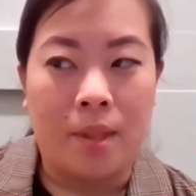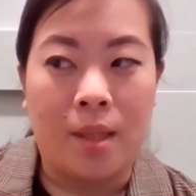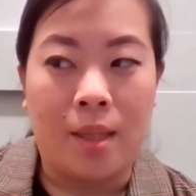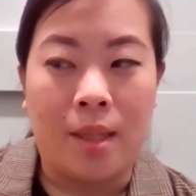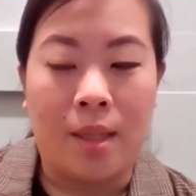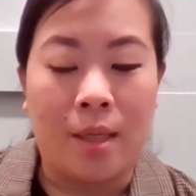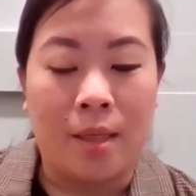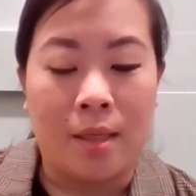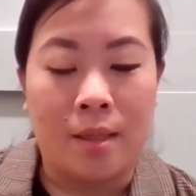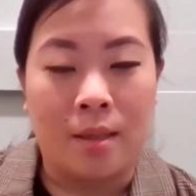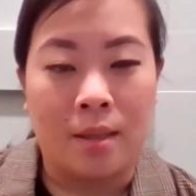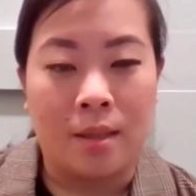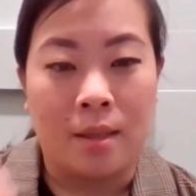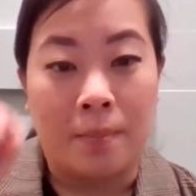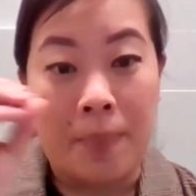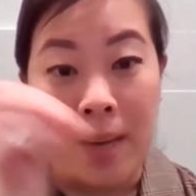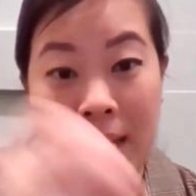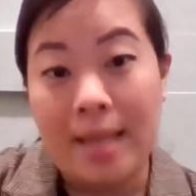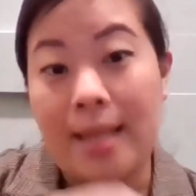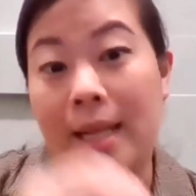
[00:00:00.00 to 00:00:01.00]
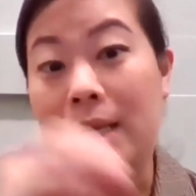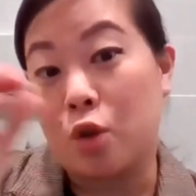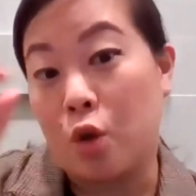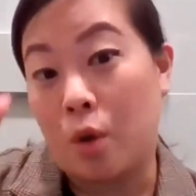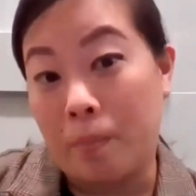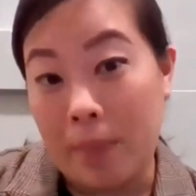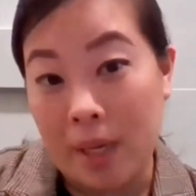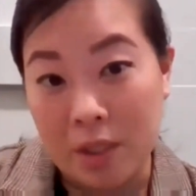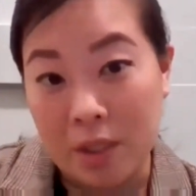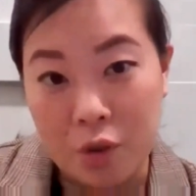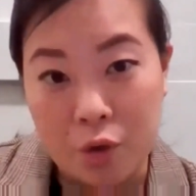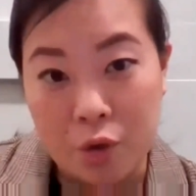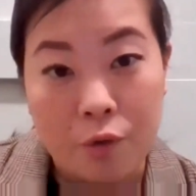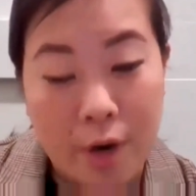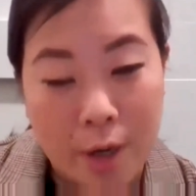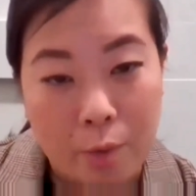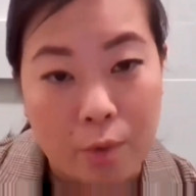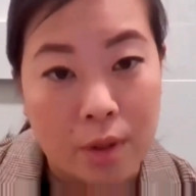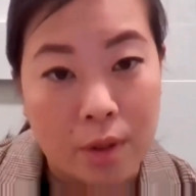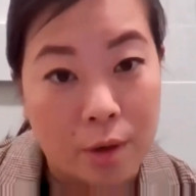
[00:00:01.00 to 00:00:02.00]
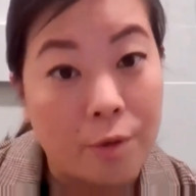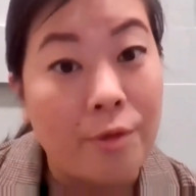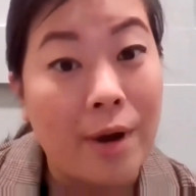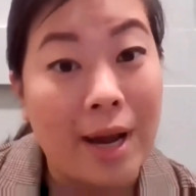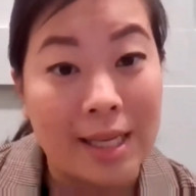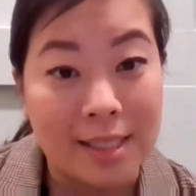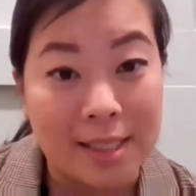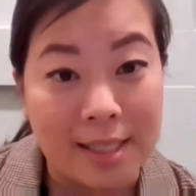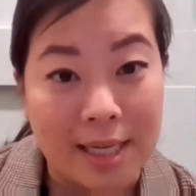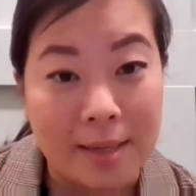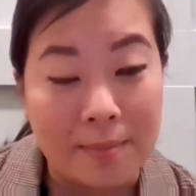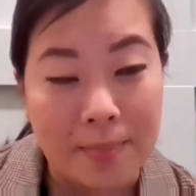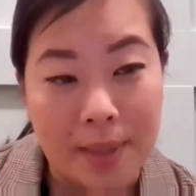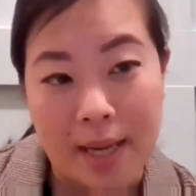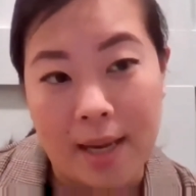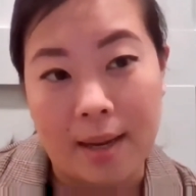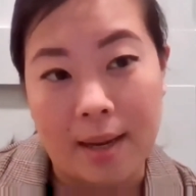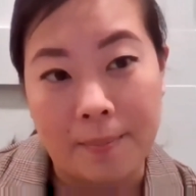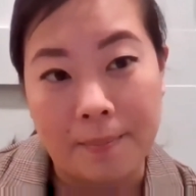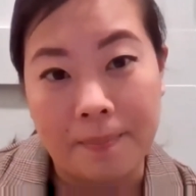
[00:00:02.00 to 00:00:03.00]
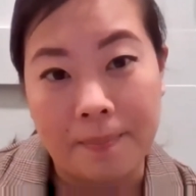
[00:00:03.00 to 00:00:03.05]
the pay that's commensurate with the rest day pay.